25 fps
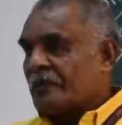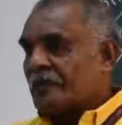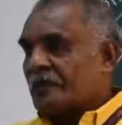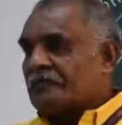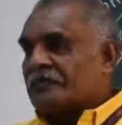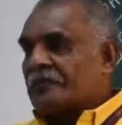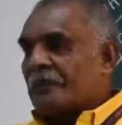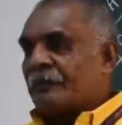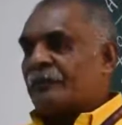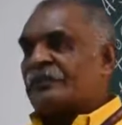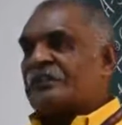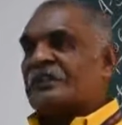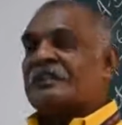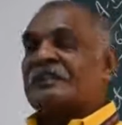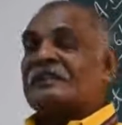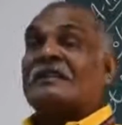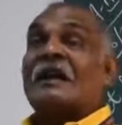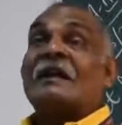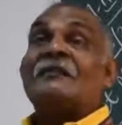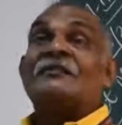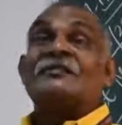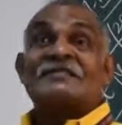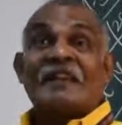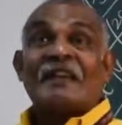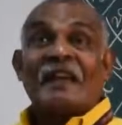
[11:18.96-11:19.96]
The project
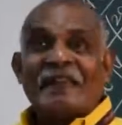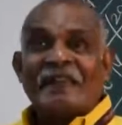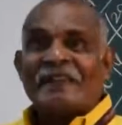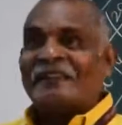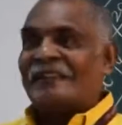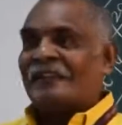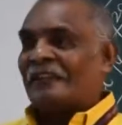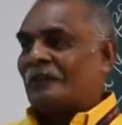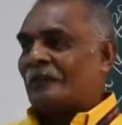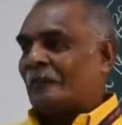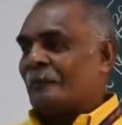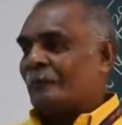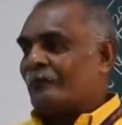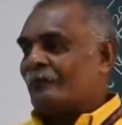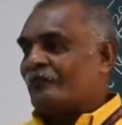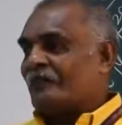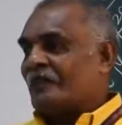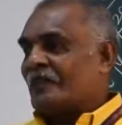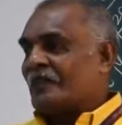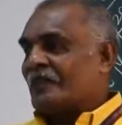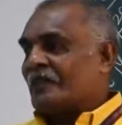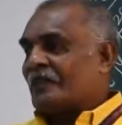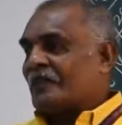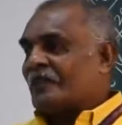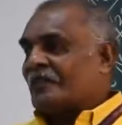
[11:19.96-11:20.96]
life cycle
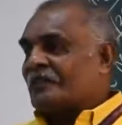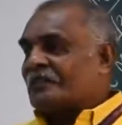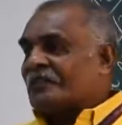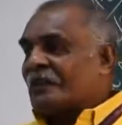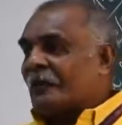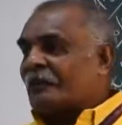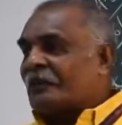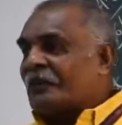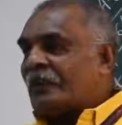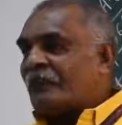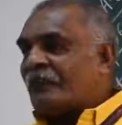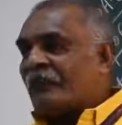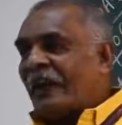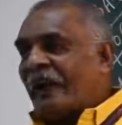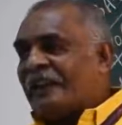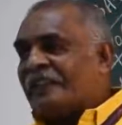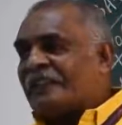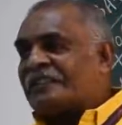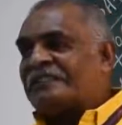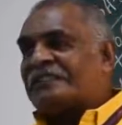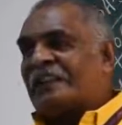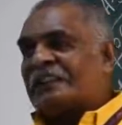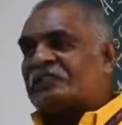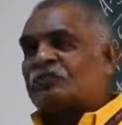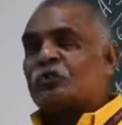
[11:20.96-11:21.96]
subdivides
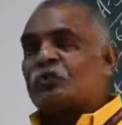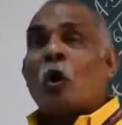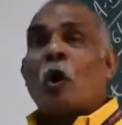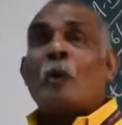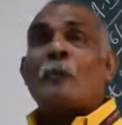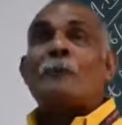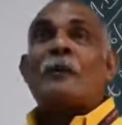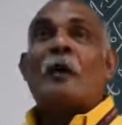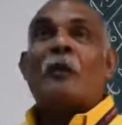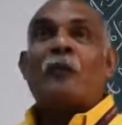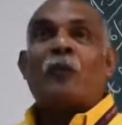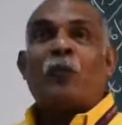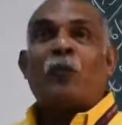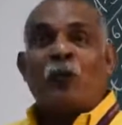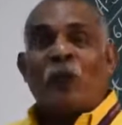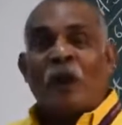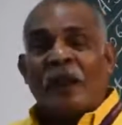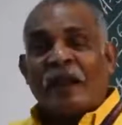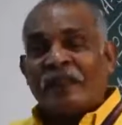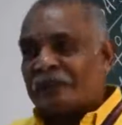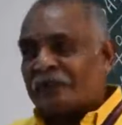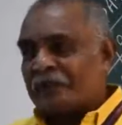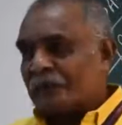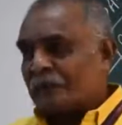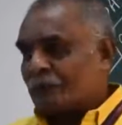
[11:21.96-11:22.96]
the scope of
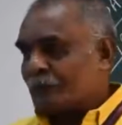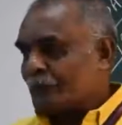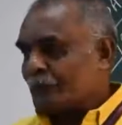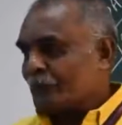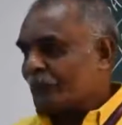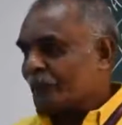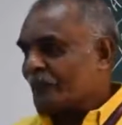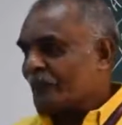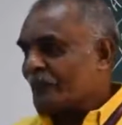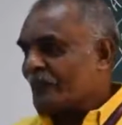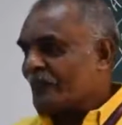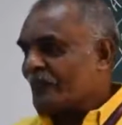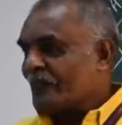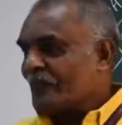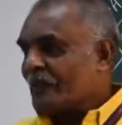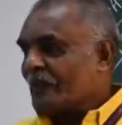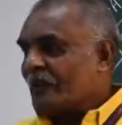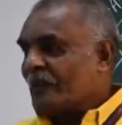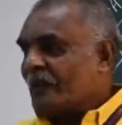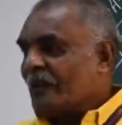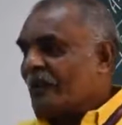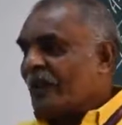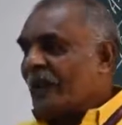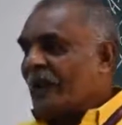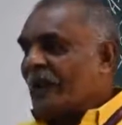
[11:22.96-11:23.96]
work
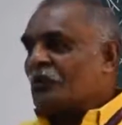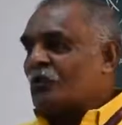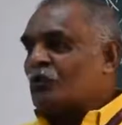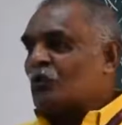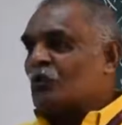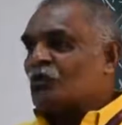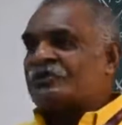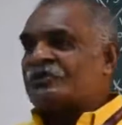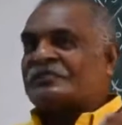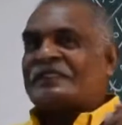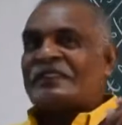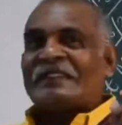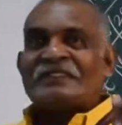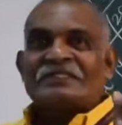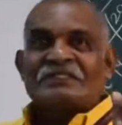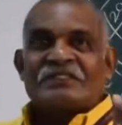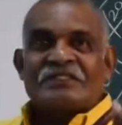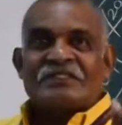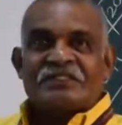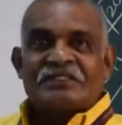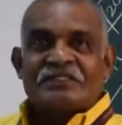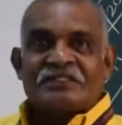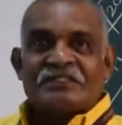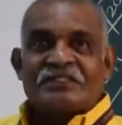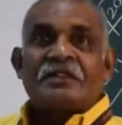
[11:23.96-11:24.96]
into
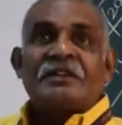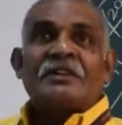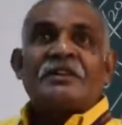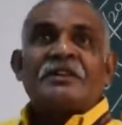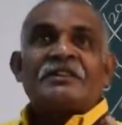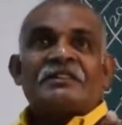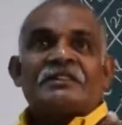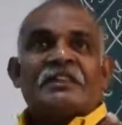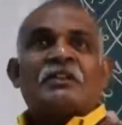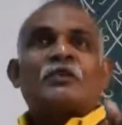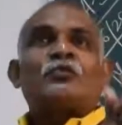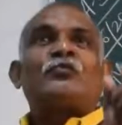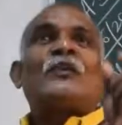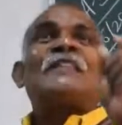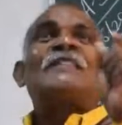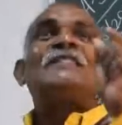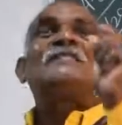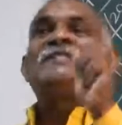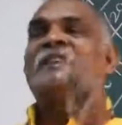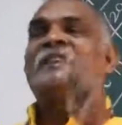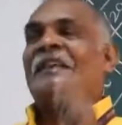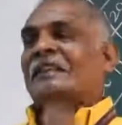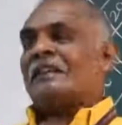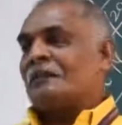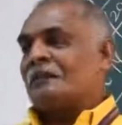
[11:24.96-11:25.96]
6
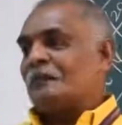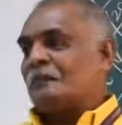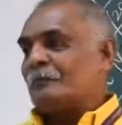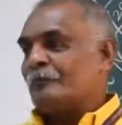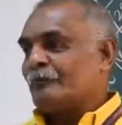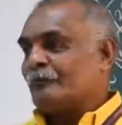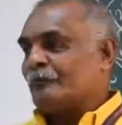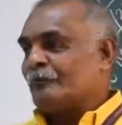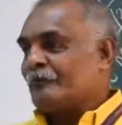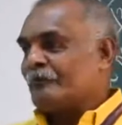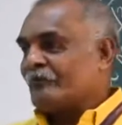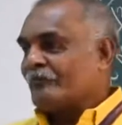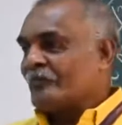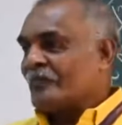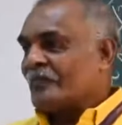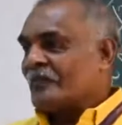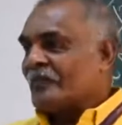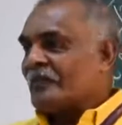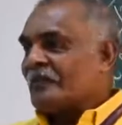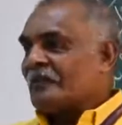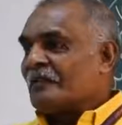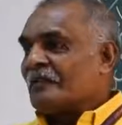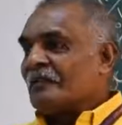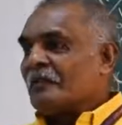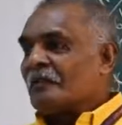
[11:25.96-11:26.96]
sequential
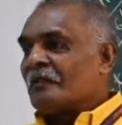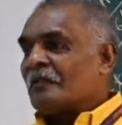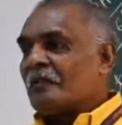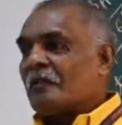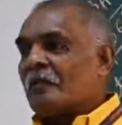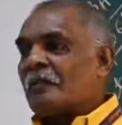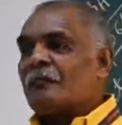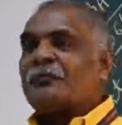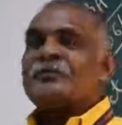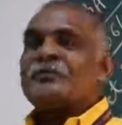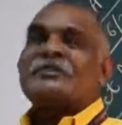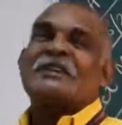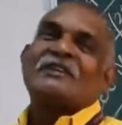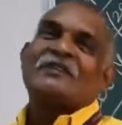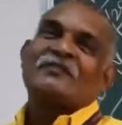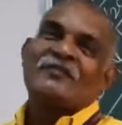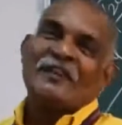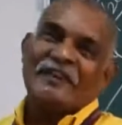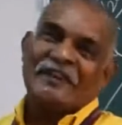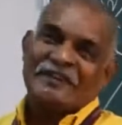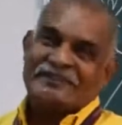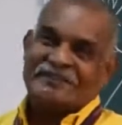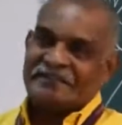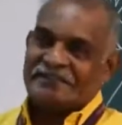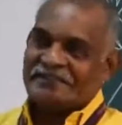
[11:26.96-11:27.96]
project
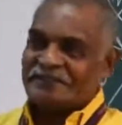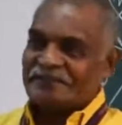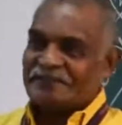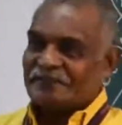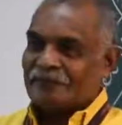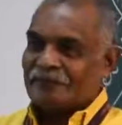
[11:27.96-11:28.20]
phases.